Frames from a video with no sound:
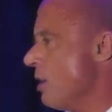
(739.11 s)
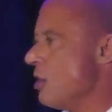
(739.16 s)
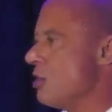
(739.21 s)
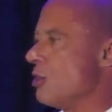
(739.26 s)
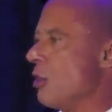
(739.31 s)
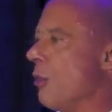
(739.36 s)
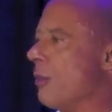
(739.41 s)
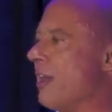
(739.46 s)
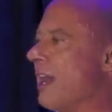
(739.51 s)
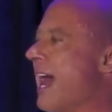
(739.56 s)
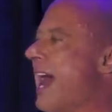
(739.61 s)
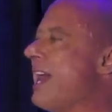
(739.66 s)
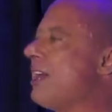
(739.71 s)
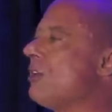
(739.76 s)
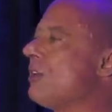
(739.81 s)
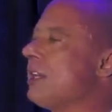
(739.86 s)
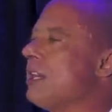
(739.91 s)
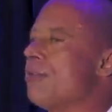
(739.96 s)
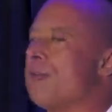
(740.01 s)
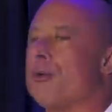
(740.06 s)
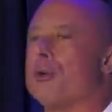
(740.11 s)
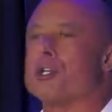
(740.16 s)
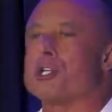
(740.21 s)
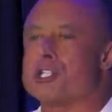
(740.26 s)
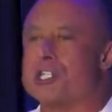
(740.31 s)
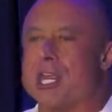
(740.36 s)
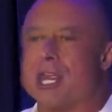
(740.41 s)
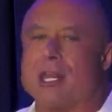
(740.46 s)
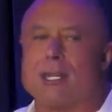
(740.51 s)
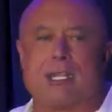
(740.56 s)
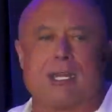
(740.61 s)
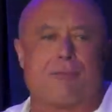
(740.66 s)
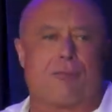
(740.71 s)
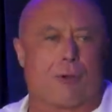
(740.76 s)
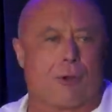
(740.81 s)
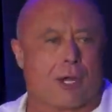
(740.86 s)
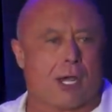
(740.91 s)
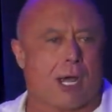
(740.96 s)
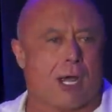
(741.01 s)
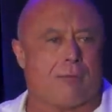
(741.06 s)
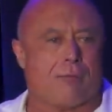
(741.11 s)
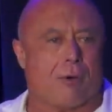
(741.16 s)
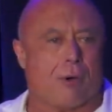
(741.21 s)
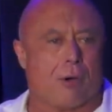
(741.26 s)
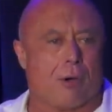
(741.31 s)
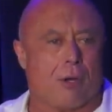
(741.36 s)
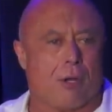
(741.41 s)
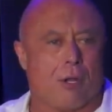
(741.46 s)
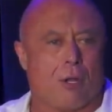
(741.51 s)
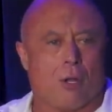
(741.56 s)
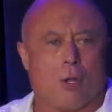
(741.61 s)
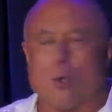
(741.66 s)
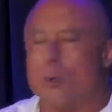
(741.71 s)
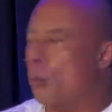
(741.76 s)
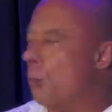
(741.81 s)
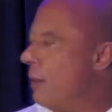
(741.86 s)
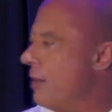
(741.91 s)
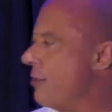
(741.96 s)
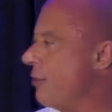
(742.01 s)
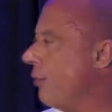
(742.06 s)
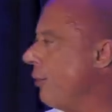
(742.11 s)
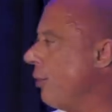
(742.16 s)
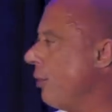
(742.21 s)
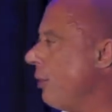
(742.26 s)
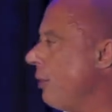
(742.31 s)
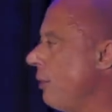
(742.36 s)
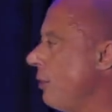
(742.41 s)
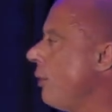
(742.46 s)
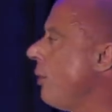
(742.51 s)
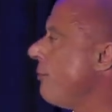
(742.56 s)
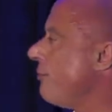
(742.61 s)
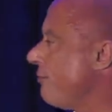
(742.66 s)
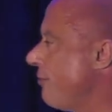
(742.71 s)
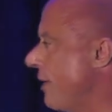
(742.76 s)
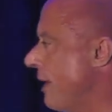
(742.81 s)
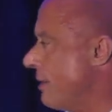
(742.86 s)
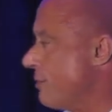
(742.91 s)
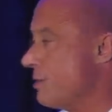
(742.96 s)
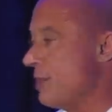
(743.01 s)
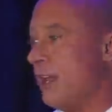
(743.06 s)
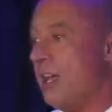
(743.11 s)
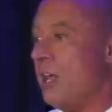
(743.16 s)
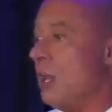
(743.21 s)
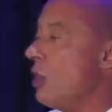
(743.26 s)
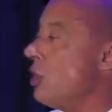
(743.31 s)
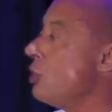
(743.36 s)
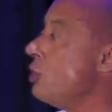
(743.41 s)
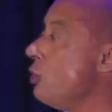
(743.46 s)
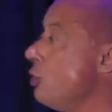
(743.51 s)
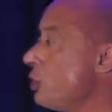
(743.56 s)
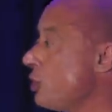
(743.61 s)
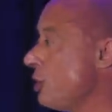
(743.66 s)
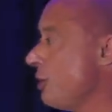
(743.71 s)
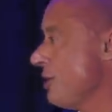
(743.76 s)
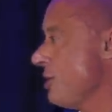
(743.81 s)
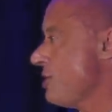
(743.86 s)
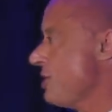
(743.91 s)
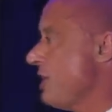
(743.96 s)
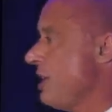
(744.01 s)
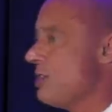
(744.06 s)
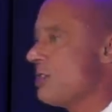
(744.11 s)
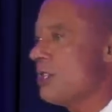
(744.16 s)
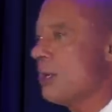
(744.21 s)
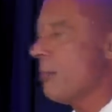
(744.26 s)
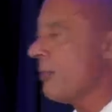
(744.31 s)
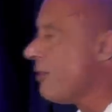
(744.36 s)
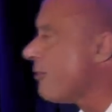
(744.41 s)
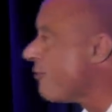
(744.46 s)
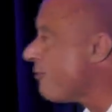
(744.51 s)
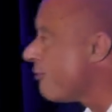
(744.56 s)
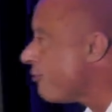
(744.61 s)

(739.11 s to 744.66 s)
so that I could give her shade, give her cover with her friends. You should have seen some of the